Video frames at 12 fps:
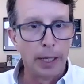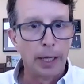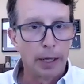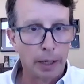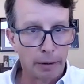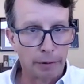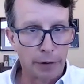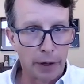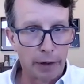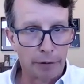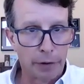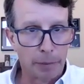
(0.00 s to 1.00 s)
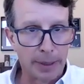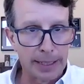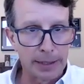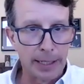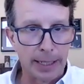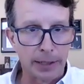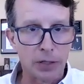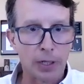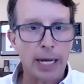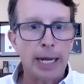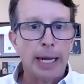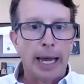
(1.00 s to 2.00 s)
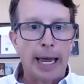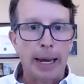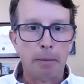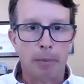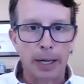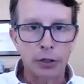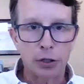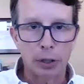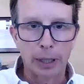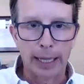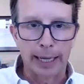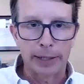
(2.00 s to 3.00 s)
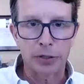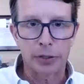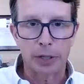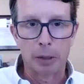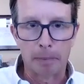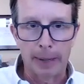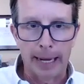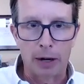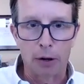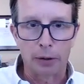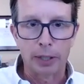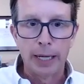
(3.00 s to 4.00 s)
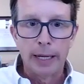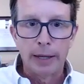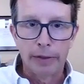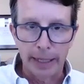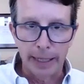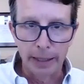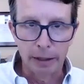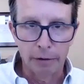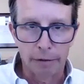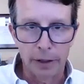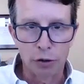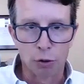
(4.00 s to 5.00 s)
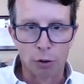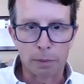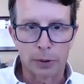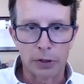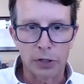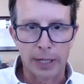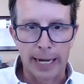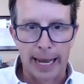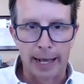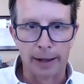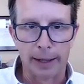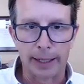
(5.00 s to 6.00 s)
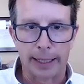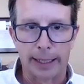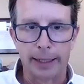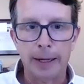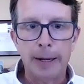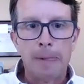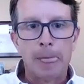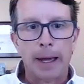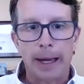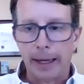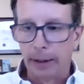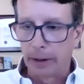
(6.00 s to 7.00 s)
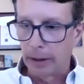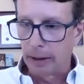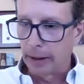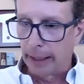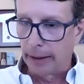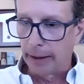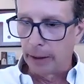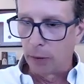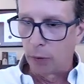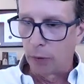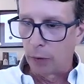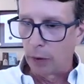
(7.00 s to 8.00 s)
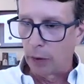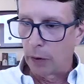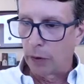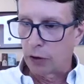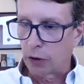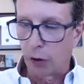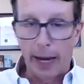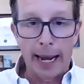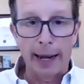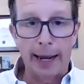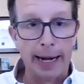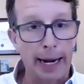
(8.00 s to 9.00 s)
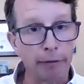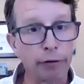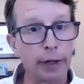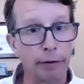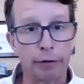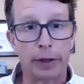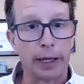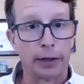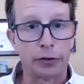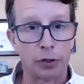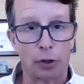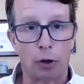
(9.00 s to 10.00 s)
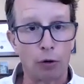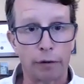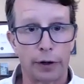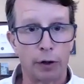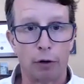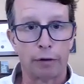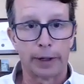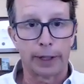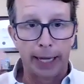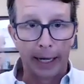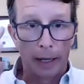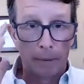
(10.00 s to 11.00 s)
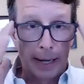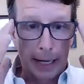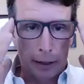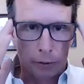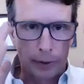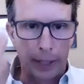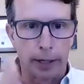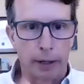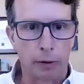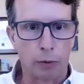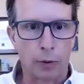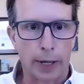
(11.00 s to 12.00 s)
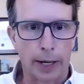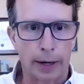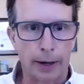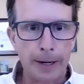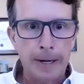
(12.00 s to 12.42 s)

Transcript: of the business, and much less about the individual personality. And so I've lived this over and over again in my career, where